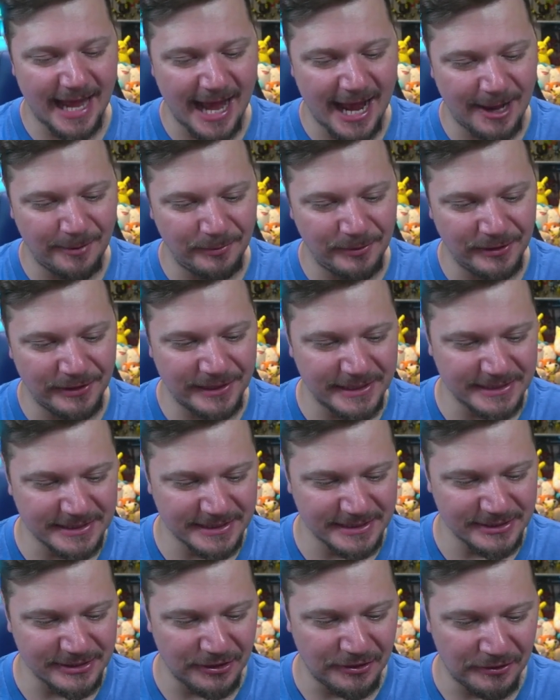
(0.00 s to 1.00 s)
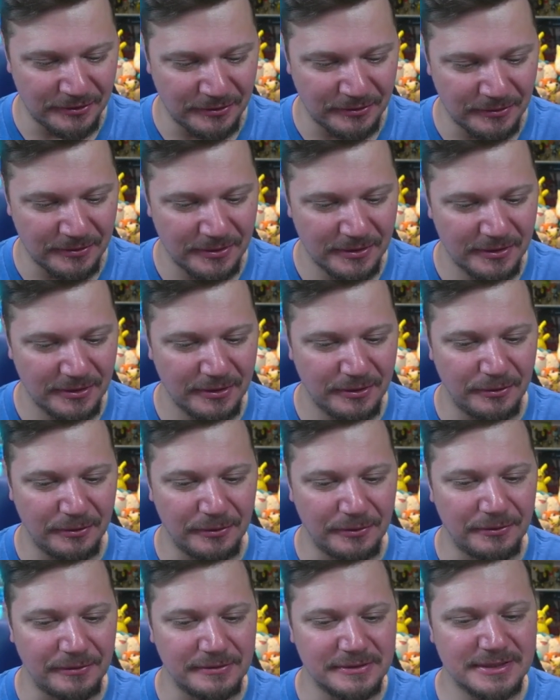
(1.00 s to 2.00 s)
Applin is so cool.